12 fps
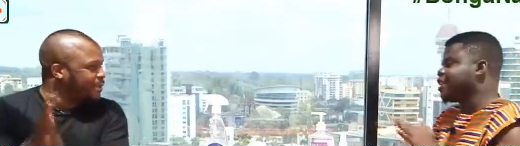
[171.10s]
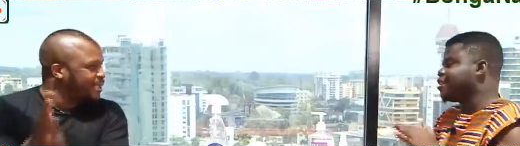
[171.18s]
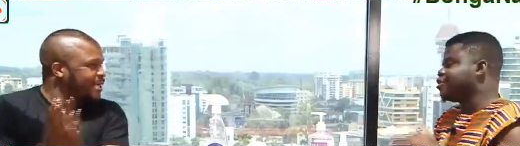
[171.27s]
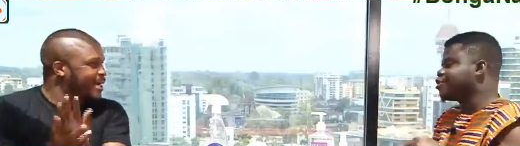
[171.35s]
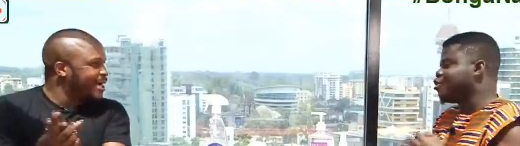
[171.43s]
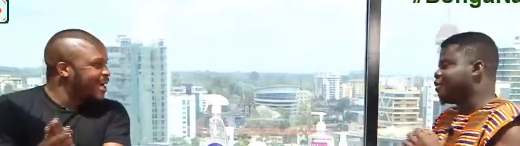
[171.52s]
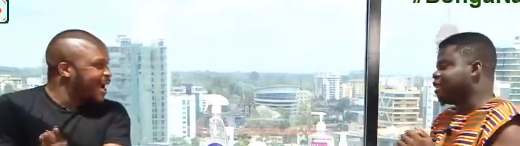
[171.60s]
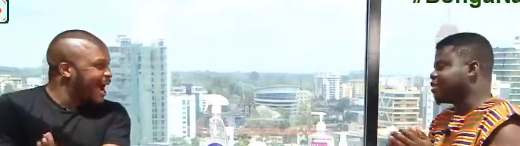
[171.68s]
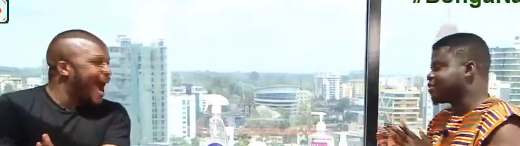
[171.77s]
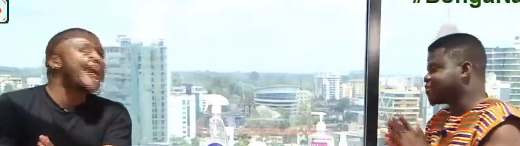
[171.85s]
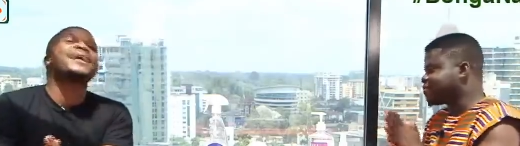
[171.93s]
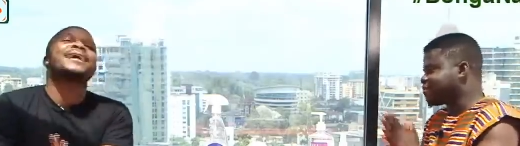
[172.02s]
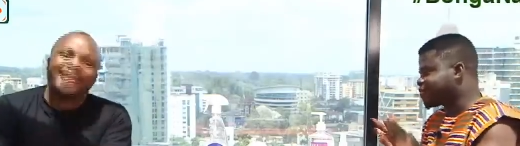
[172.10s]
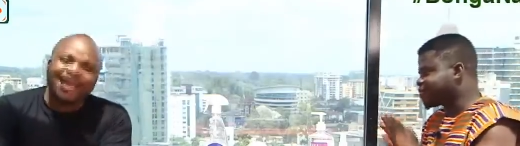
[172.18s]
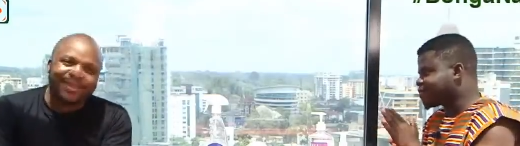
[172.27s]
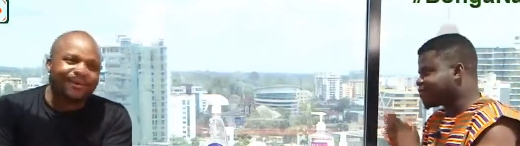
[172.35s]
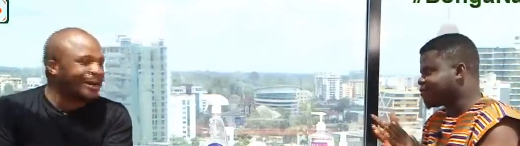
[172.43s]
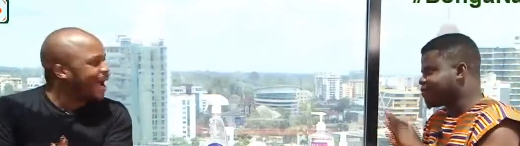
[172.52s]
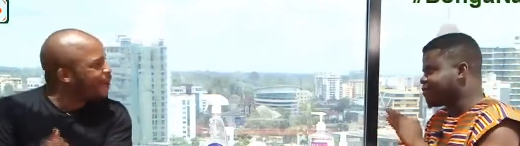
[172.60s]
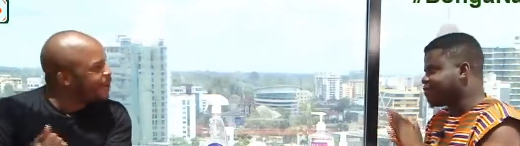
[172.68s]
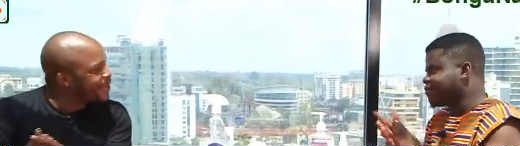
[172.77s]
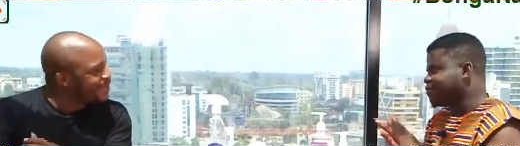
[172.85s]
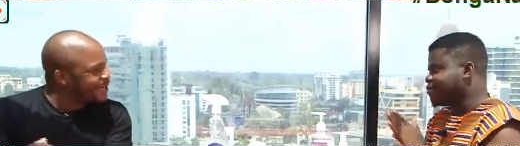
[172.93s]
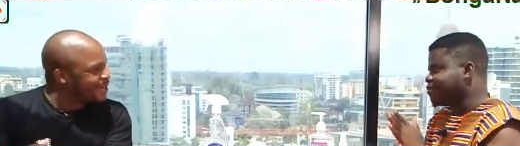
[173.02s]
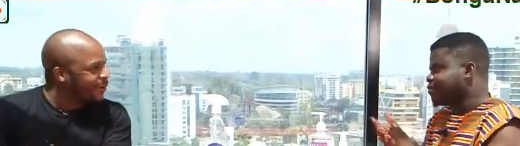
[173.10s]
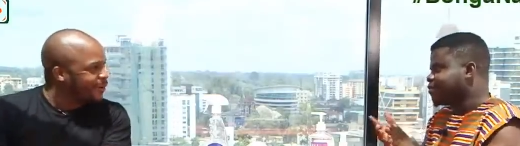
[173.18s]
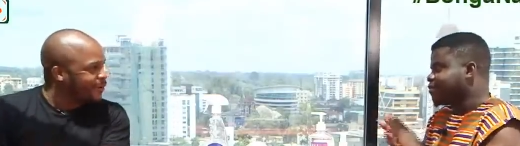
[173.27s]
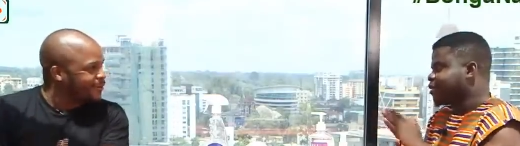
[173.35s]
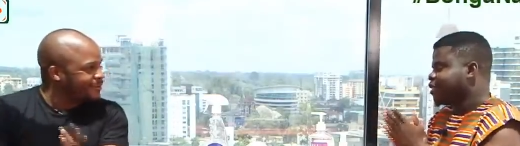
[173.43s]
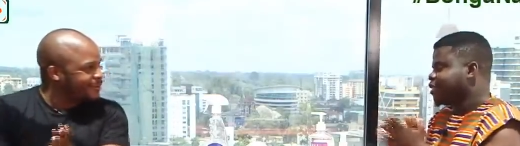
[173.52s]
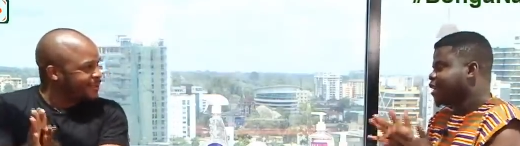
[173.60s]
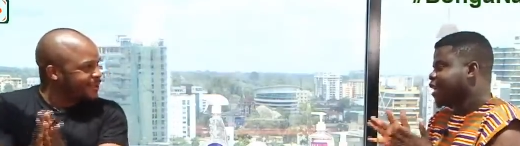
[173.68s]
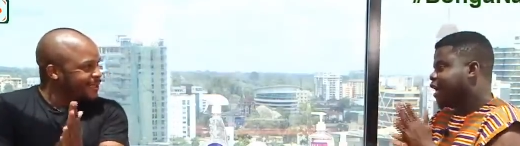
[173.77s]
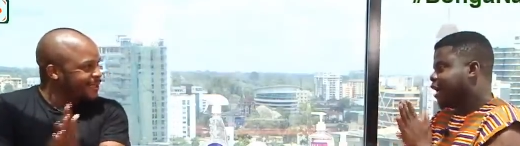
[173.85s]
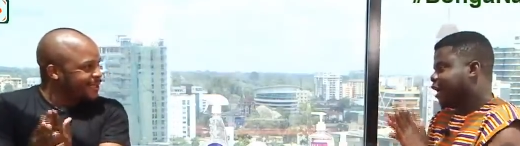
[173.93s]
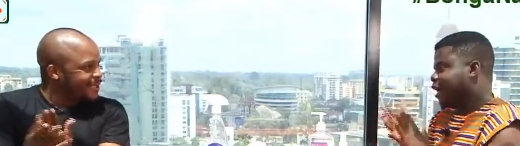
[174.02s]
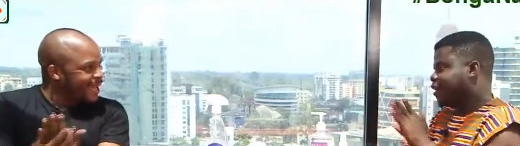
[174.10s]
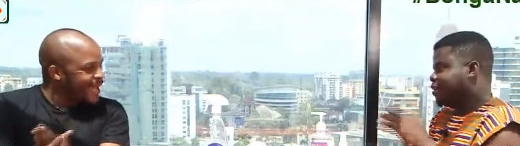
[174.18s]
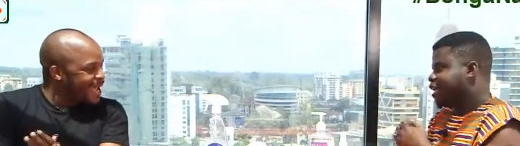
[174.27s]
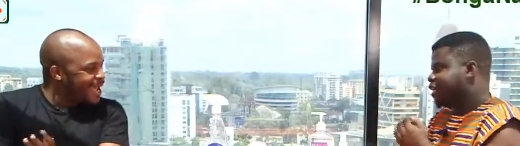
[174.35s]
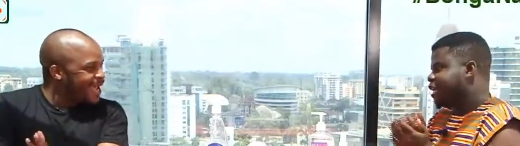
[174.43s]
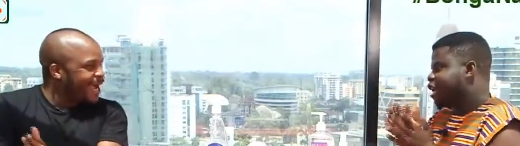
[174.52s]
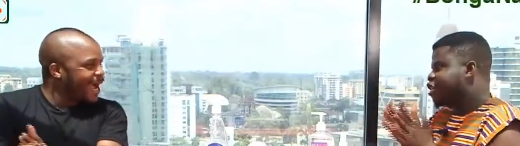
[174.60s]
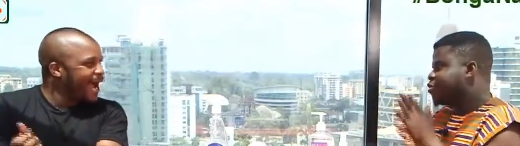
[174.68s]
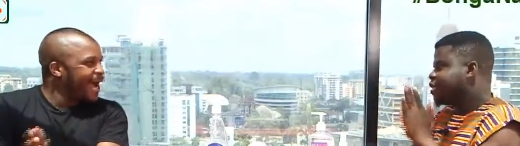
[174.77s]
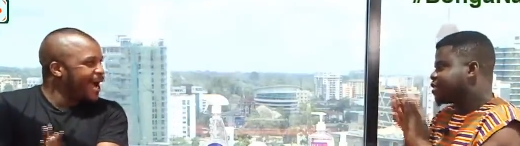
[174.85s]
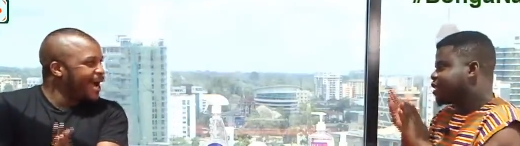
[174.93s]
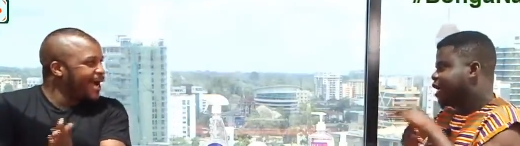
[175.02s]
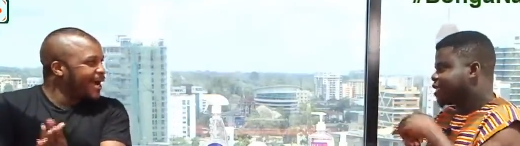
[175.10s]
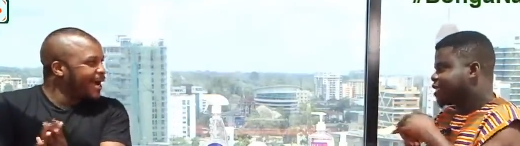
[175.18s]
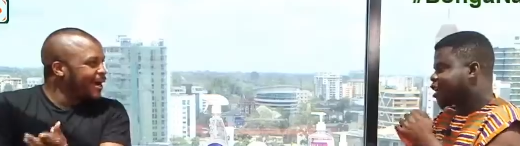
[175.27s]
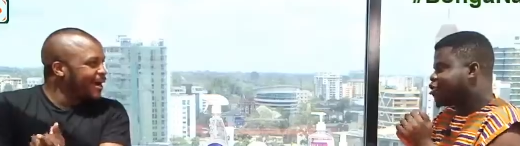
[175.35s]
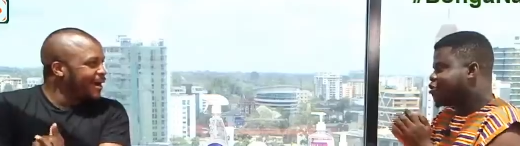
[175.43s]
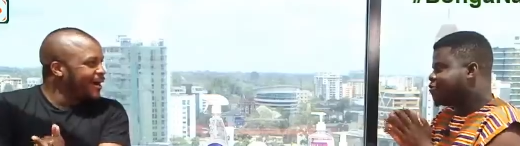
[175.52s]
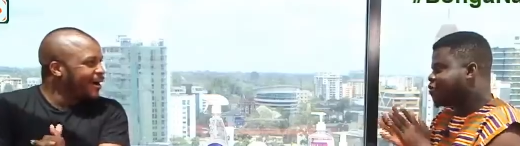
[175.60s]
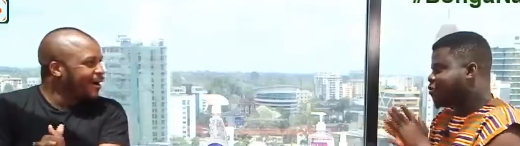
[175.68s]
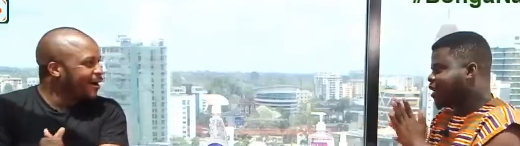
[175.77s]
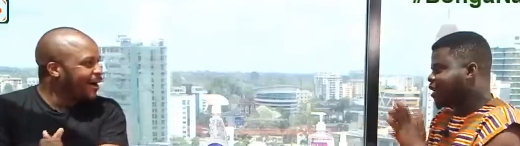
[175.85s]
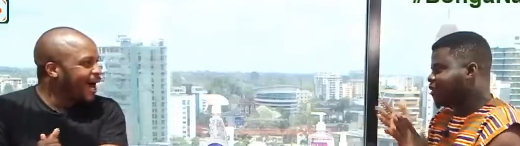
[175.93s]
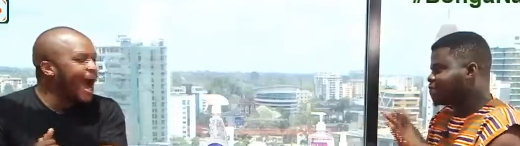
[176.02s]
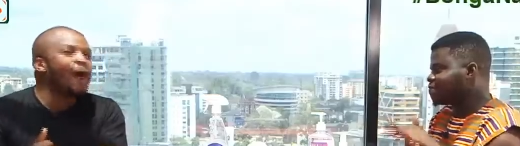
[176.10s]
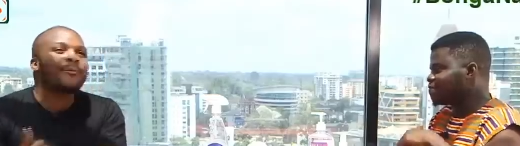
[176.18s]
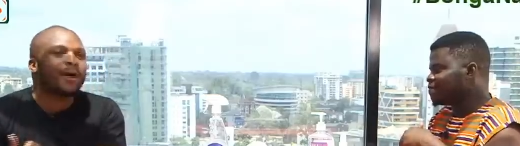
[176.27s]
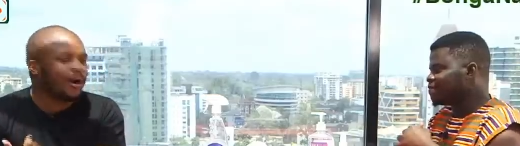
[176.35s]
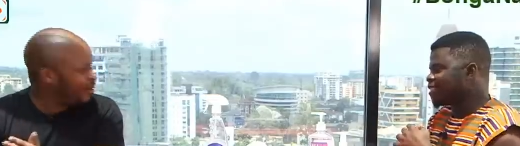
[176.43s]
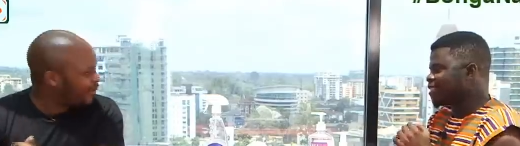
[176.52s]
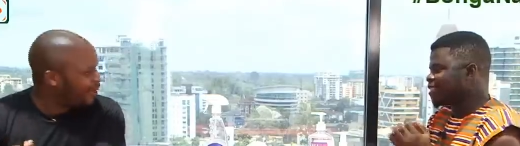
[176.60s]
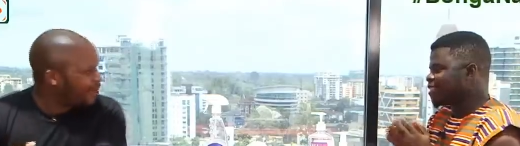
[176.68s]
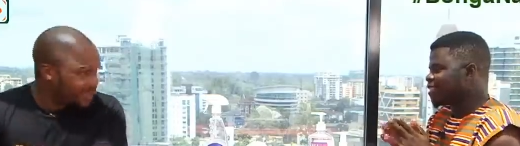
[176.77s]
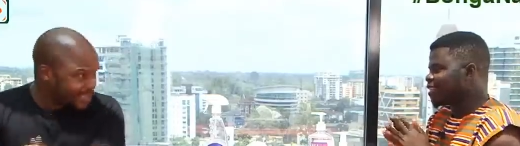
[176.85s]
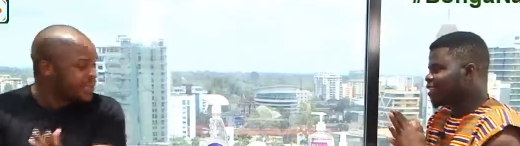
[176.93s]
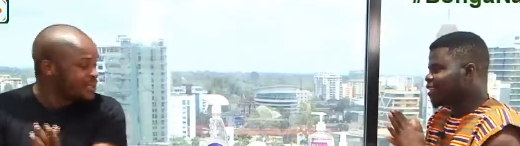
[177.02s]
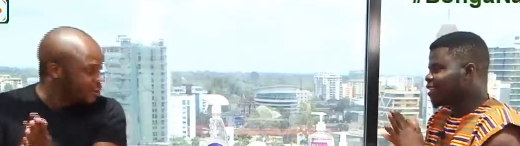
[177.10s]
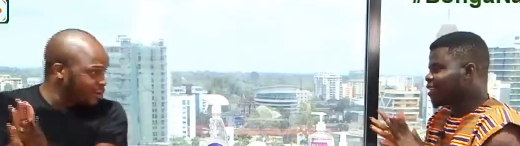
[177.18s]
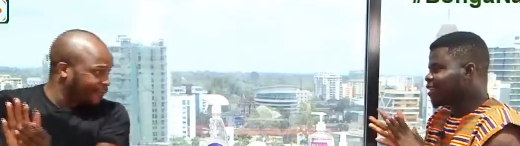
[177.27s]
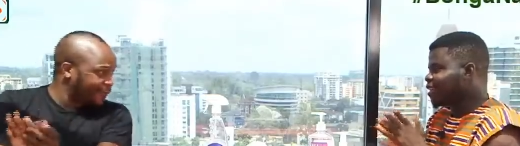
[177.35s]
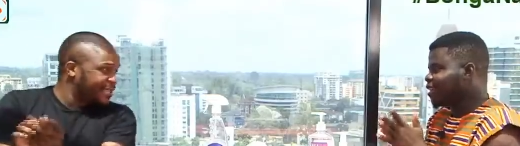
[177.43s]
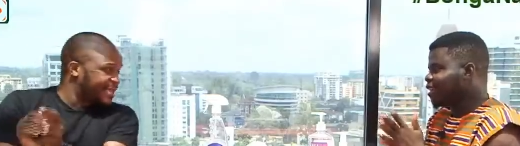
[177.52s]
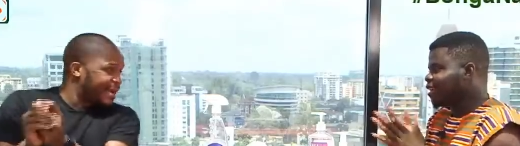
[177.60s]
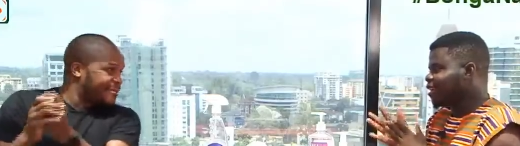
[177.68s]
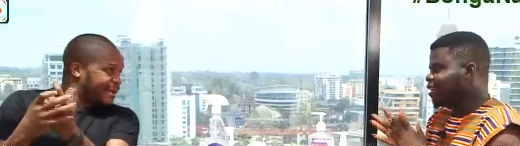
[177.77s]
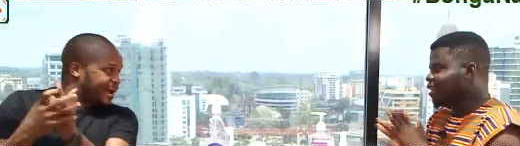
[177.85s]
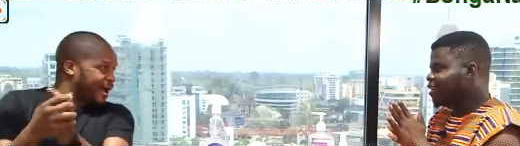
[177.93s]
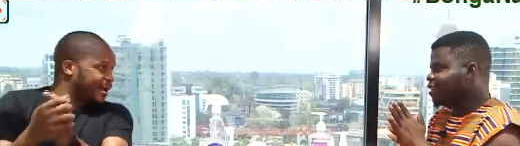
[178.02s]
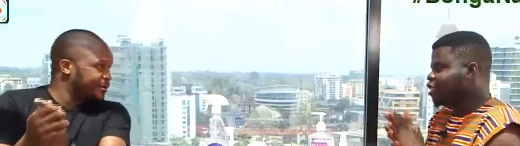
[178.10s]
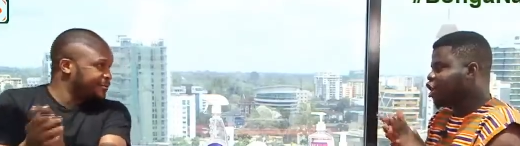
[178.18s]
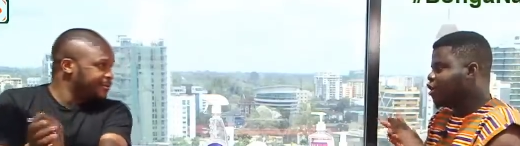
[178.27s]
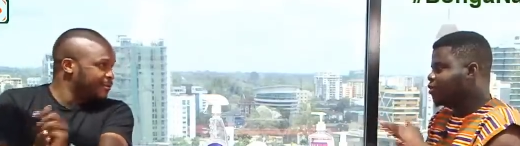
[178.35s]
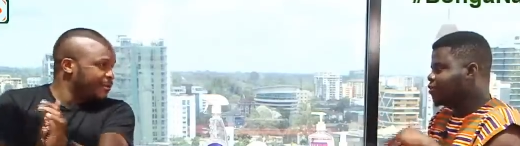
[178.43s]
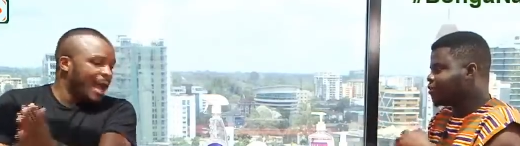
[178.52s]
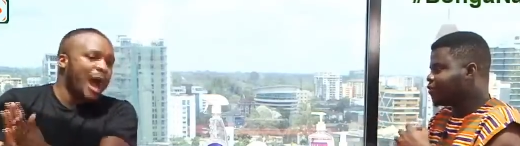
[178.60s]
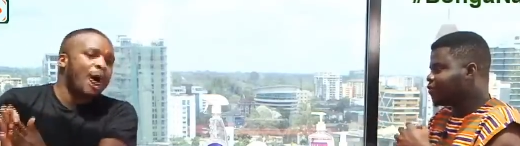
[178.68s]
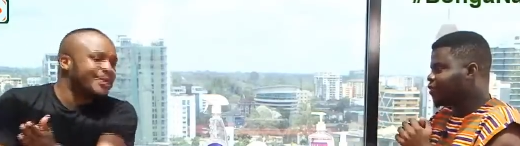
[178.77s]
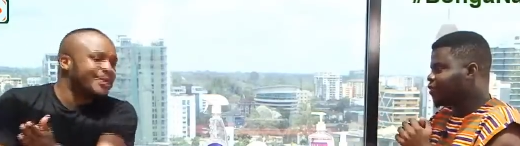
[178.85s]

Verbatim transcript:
Speaker 1: Thank you so much. I hear you are our in-law.
Speaker 2: Yeah. Uh -huh. Nairobi is like a second home for me.
Speaker 1: How, uh, uh, this is not your first time here? No. How